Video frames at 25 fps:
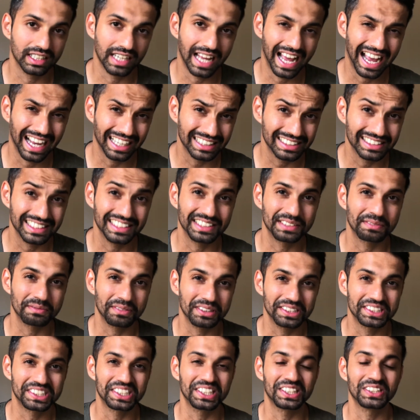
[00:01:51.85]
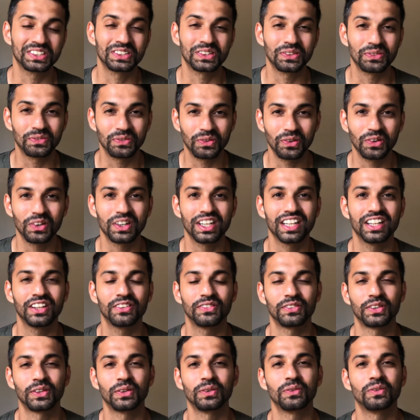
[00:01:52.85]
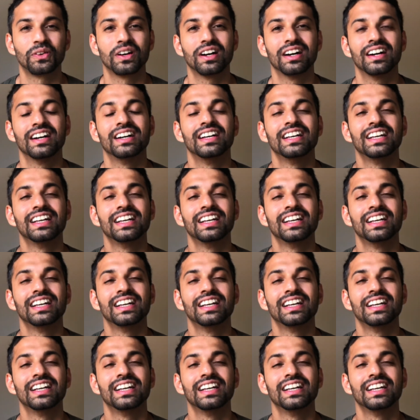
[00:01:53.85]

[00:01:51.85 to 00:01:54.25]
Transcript: taxed as much as you would if you were